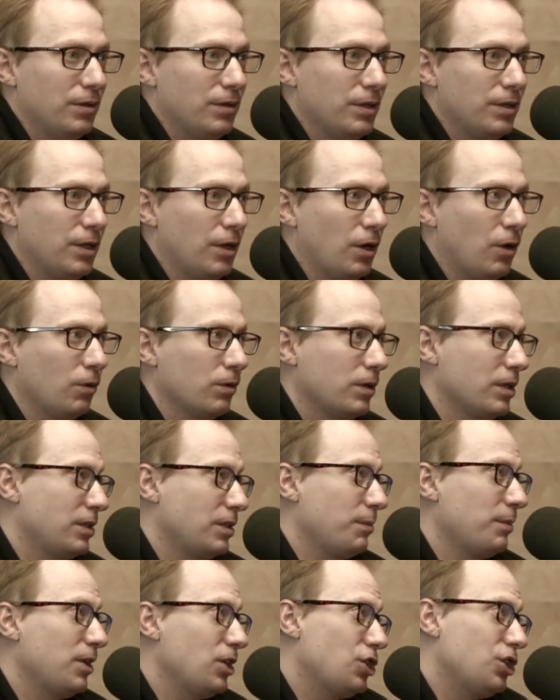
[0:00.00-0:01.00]
You know,
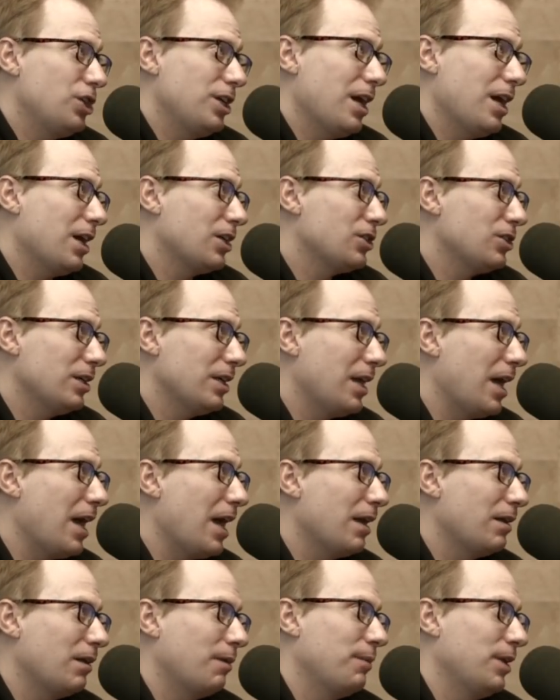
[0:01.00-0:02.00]
because, I mean, she actually
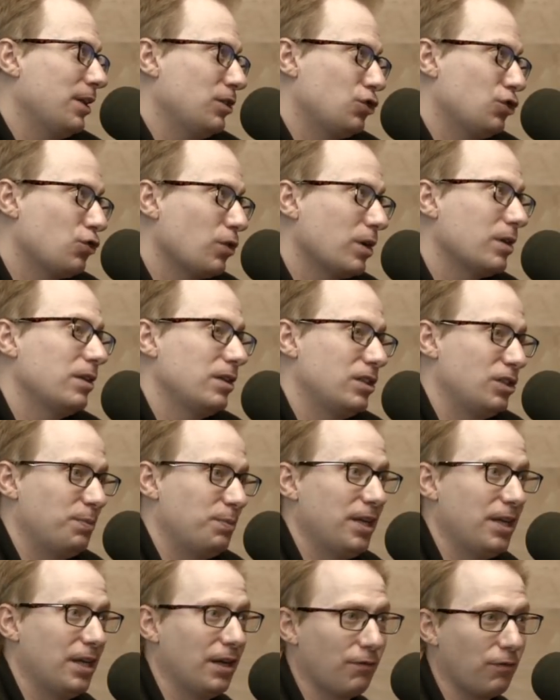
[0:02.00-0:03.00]
had, I mean, strictly
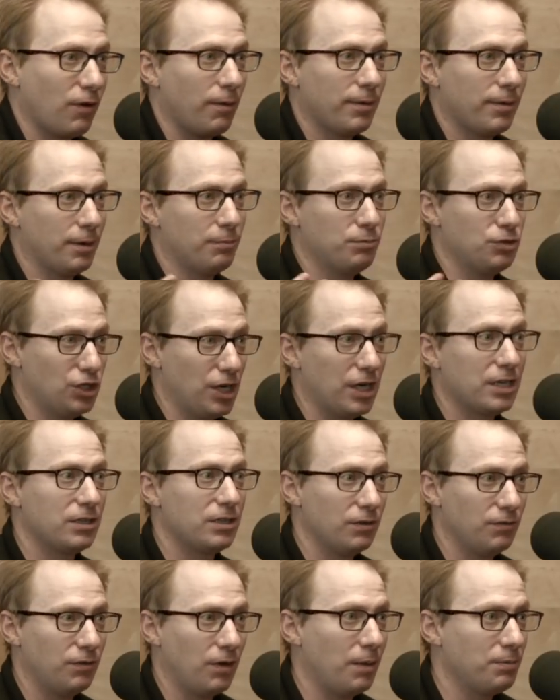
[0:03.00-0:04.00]
speaking from an
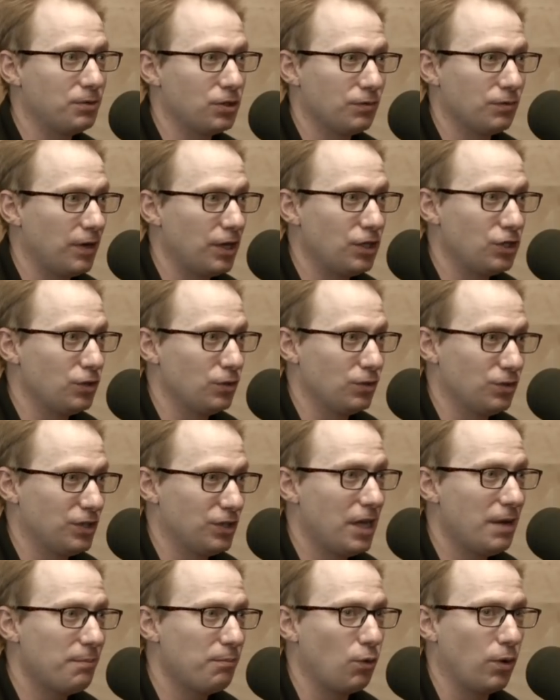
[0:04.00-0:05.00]
objective observational
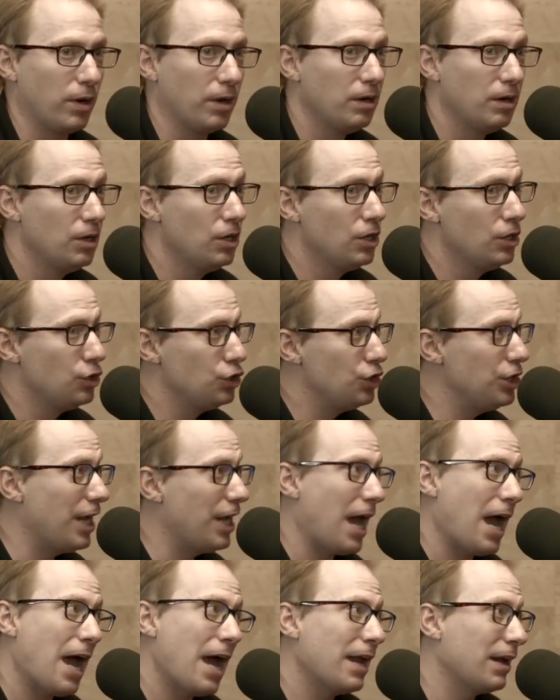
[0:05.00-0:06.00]
standpoint, she
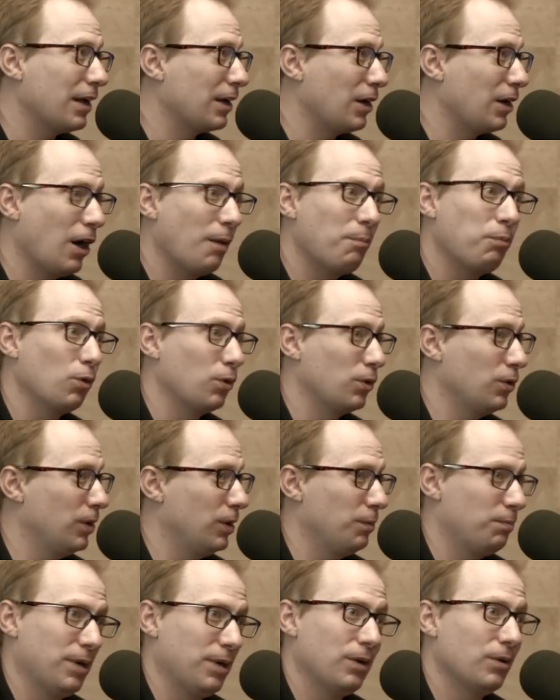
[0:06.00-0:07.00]
had a couple
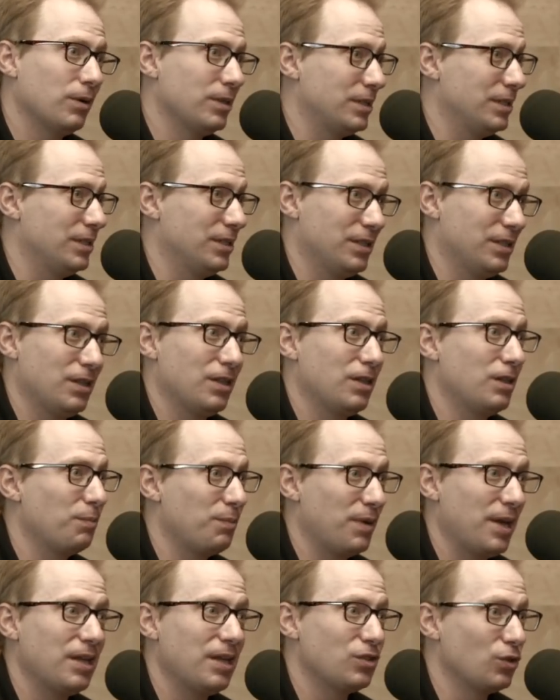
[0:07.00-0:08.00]
good appearances in the
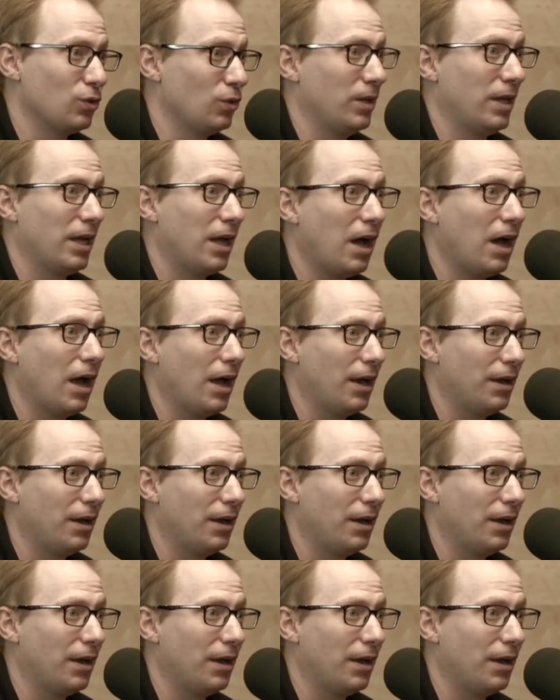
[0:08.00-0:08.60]
debates early on.